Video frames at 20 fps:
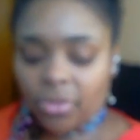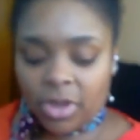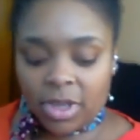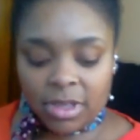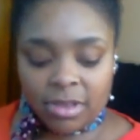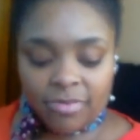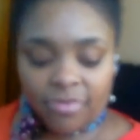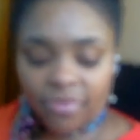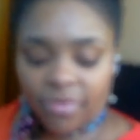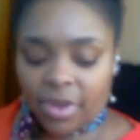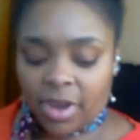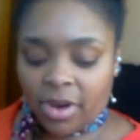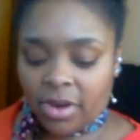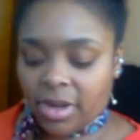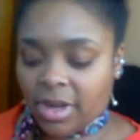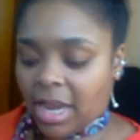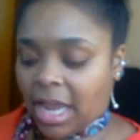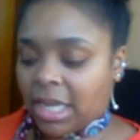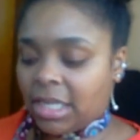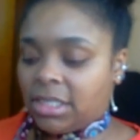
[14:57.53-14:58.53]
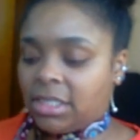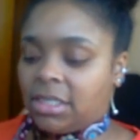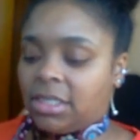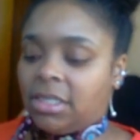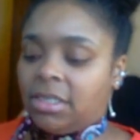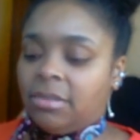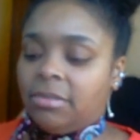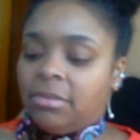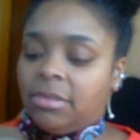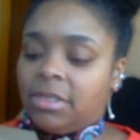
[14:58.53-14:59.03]
with. Very
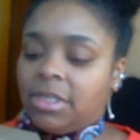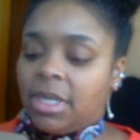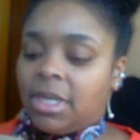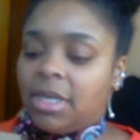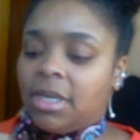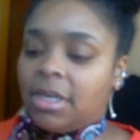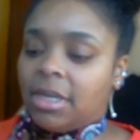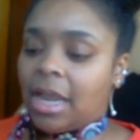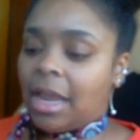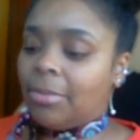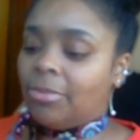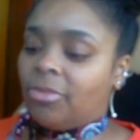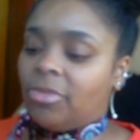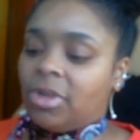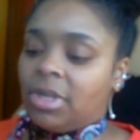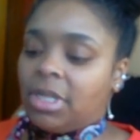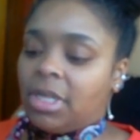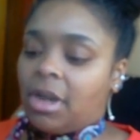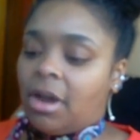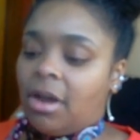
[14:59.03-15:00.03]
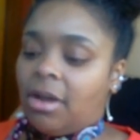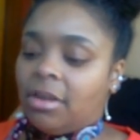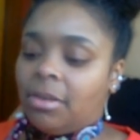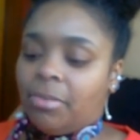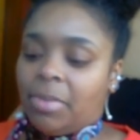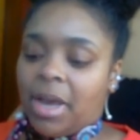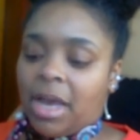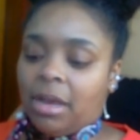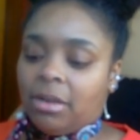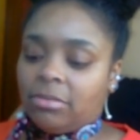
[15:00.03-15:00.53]
nicely done. I'm really all
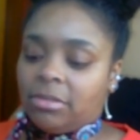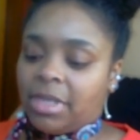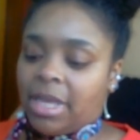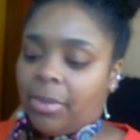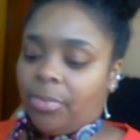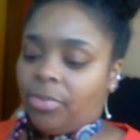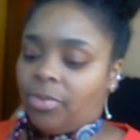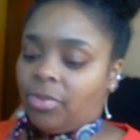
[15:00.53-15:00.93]
about that